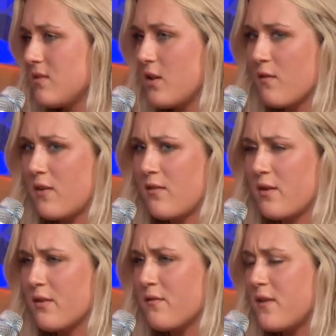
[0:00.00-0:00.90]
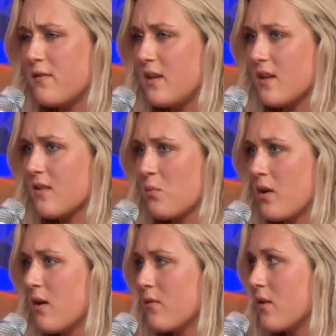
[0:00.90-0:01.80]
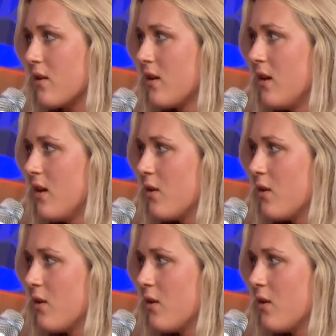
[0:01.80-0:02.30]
550th, whatever,